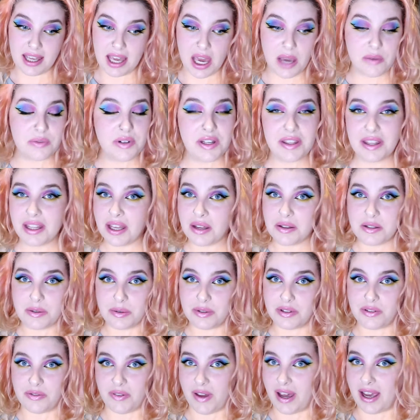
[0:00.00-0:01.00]
Everything else
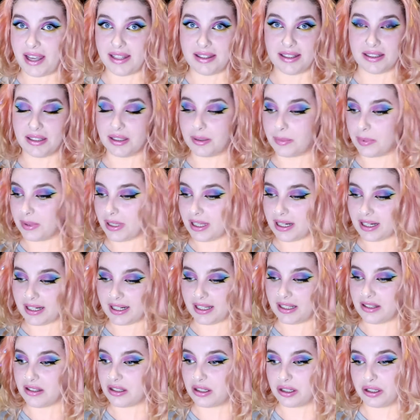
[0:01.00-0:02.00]
was fine. The lip liner
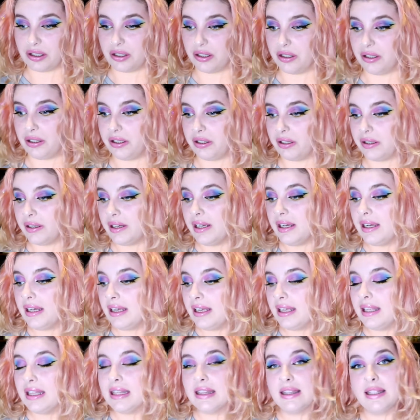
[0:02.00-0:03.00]
needs to go.
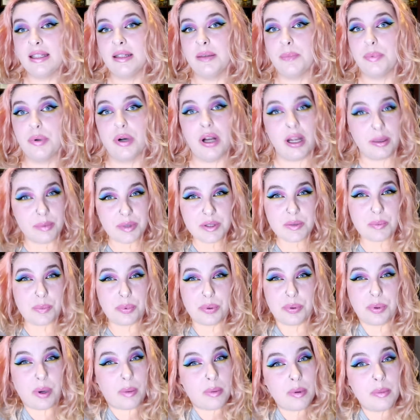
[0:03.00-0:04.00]
The primer's
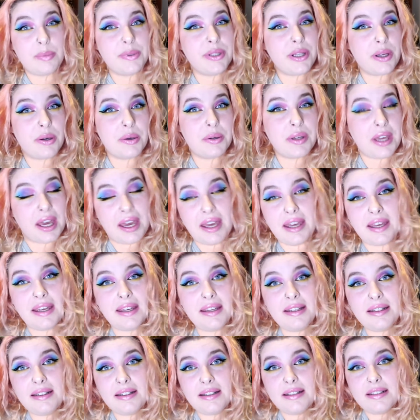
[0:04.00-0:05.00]
probably
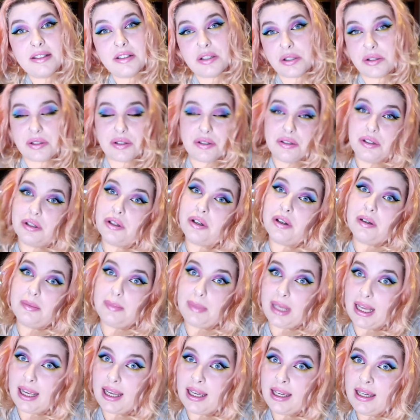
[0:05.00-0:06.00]
okay, just not
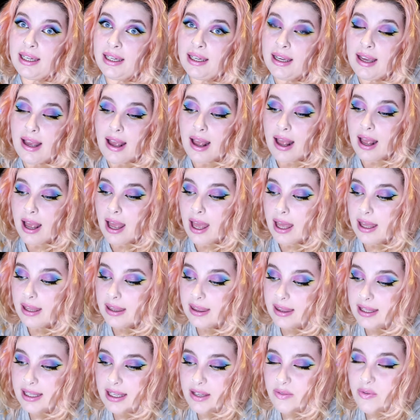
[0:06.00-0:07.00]
on me.
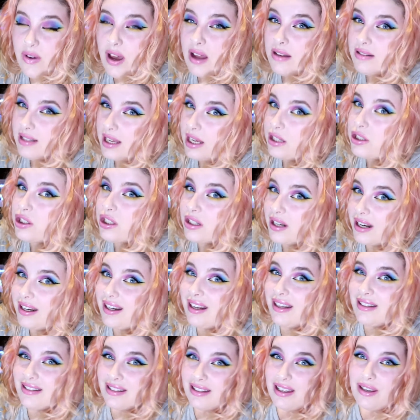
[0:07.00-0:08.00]
The foundation I
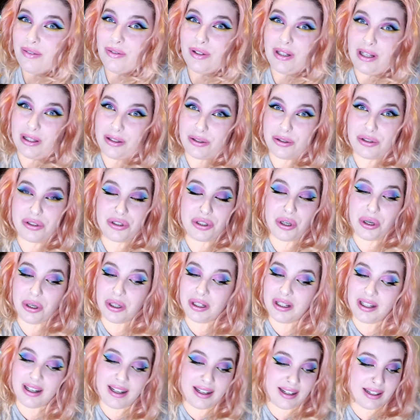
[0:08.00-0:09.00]
need to give another
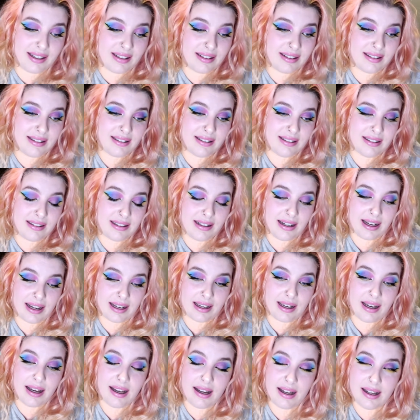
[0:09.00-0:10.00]
shot. I
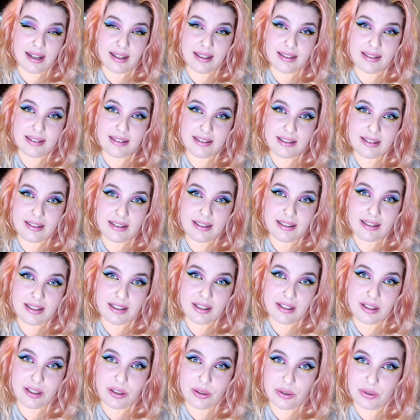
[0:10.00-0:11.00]
can't
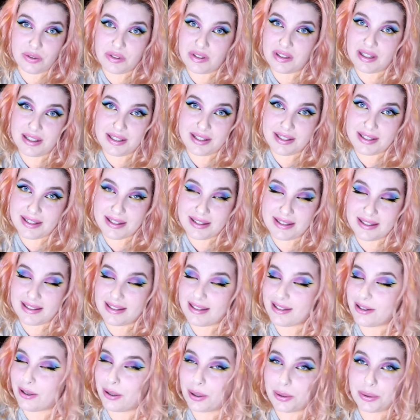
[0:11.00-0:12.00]
use this as
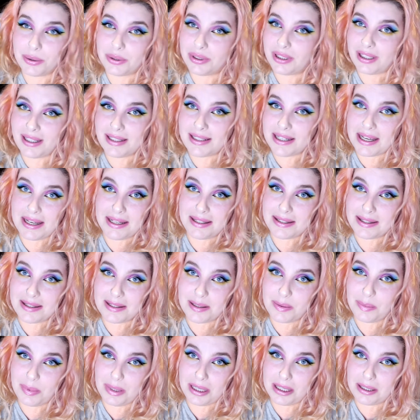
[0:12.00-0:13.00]
its only
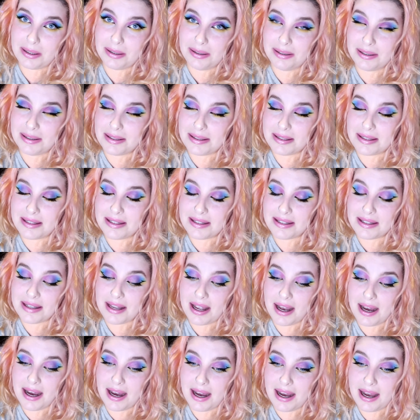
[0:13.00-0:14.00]
test because
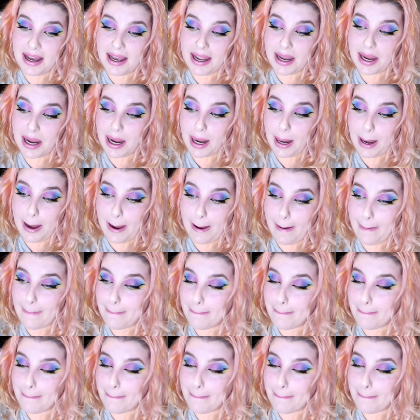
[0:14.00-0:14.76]
I